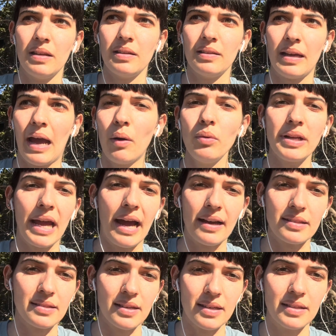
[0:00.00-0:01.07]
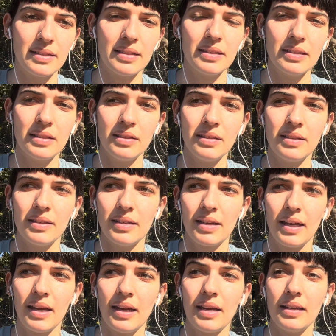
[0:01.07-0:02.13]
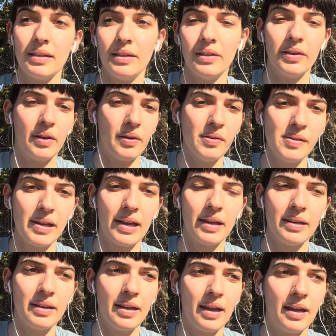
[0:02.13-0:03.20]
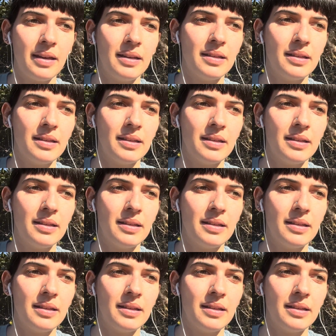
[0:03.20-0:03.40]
outcasted, and